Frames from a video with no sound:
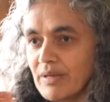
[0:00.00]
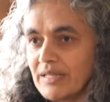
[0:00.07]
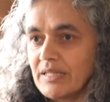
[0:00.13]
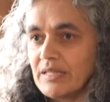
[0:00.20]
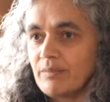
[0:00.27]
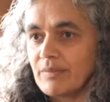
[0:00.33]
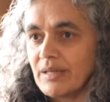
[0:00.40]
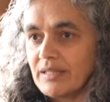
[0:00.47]

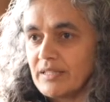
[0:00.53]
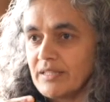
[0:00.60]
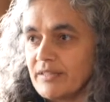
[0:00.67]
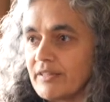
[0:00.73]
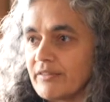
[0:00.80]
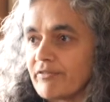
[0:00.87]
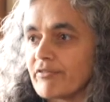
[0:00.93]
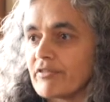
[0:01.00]
many, many
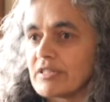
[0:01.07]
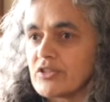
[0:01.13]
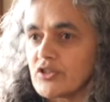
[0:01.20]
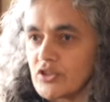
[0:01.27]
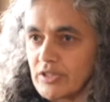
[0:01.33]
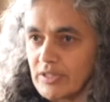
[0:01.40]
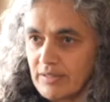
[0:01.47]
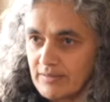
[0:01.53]
different
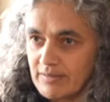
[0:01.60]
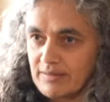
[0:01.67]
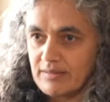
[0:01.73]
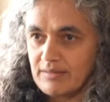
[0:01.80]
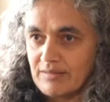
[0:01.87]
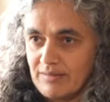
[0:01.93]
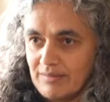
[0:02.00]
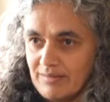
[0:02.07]
sheets.